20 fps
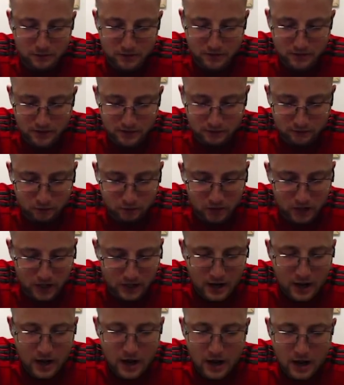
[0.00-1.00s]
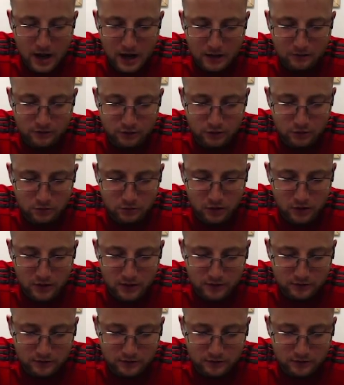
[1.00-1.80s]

But this one, um, two more.